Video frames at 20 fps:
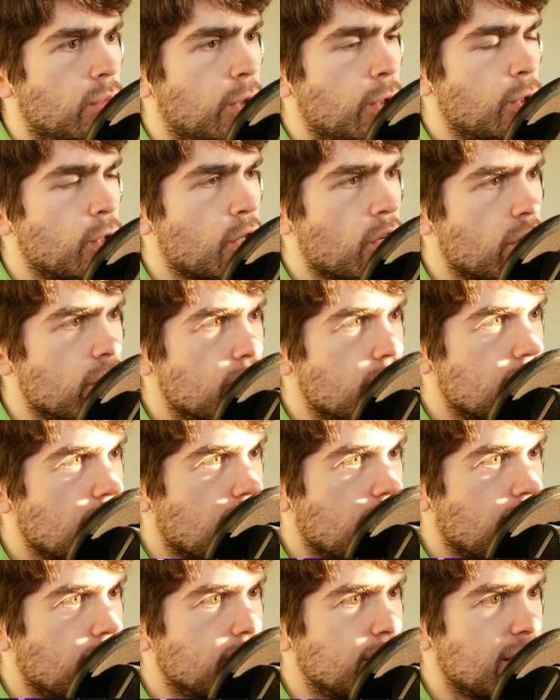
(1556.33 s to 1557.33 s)

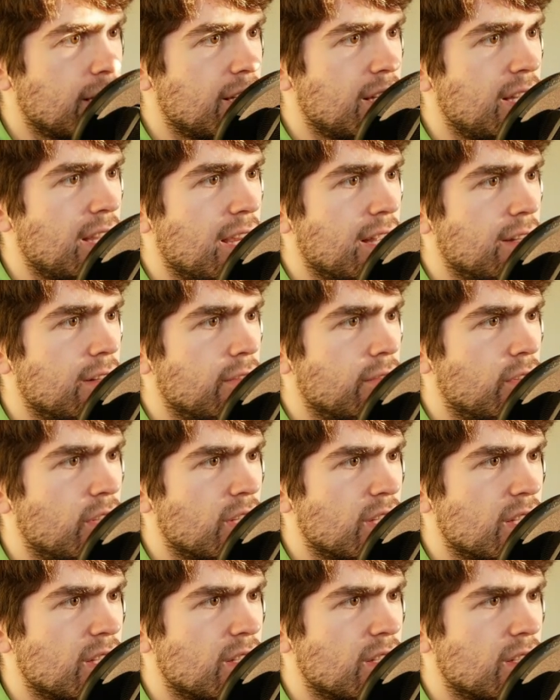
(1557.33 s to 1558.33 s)
ourselves at the end of
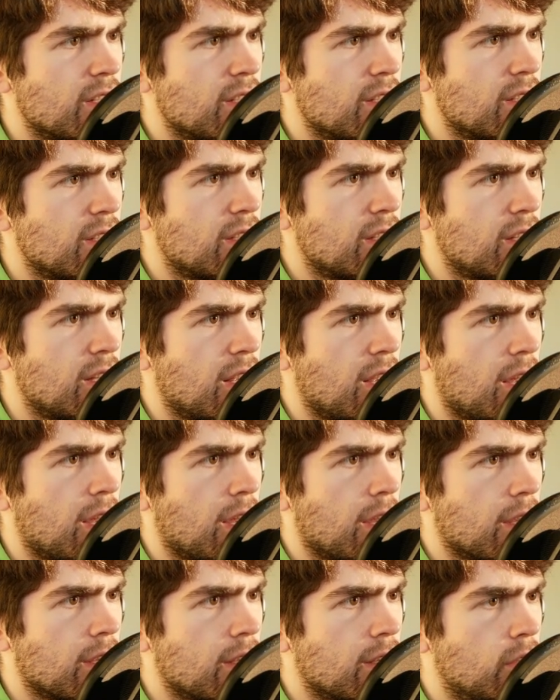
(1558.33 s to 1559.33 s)
this stack.
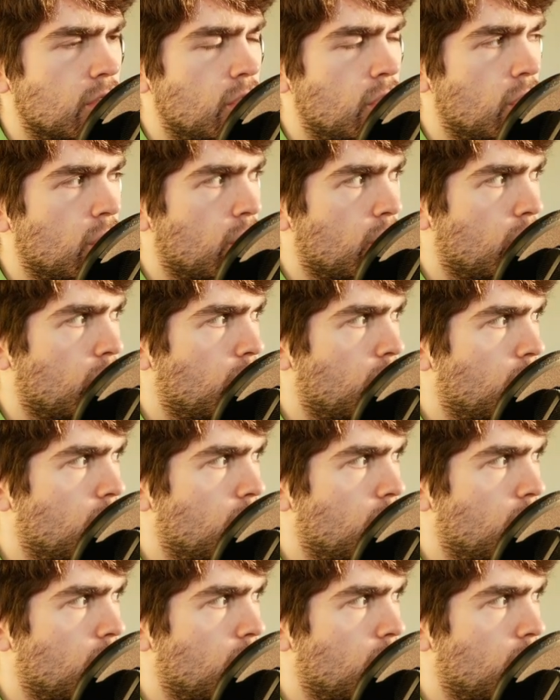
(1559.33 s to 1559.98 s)
No,